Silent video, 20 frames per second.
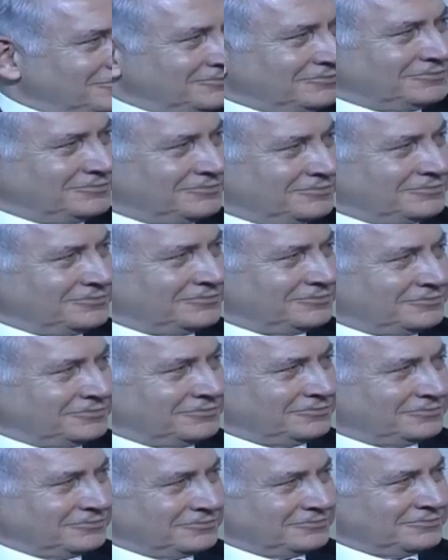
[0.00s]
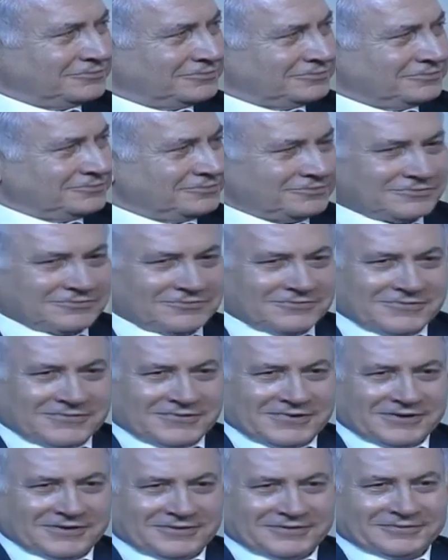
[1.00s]
We moved
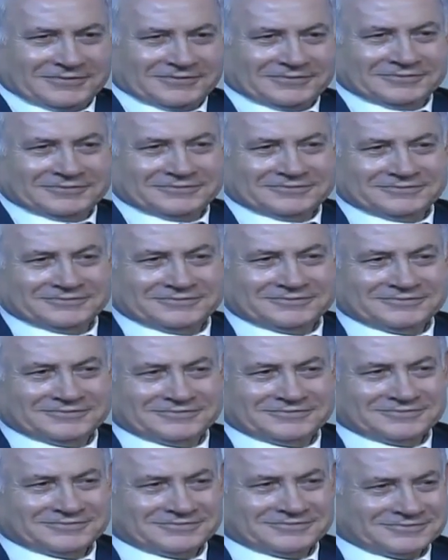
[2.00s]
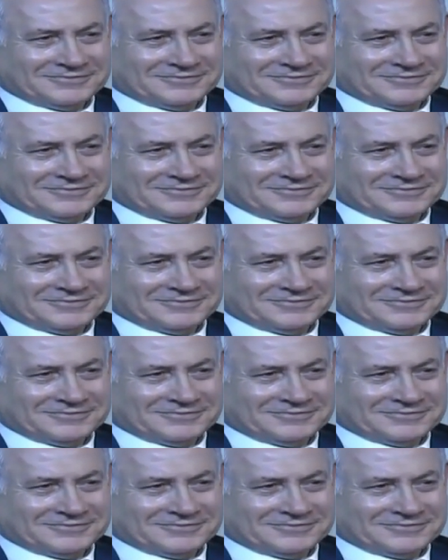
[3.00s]
19 places